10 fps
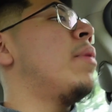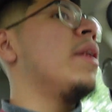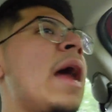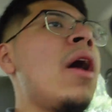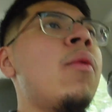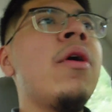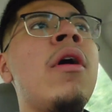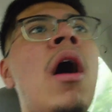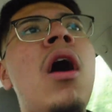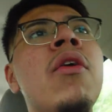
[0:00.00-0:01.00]
But now we
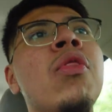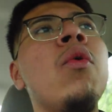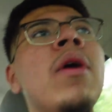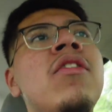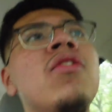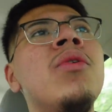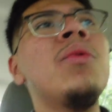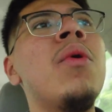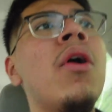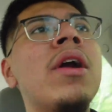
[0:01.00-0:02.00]
are on the way to
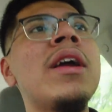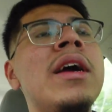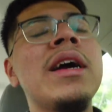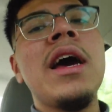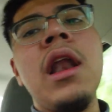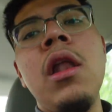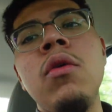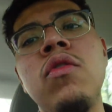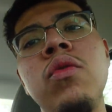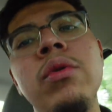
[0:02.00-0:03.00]
work. Got a
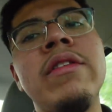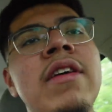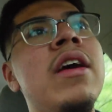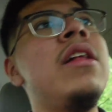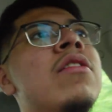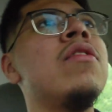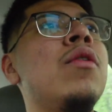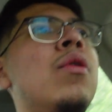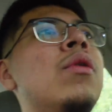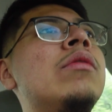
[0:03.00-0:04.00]
little two to ten,
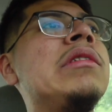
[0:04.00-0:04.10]
so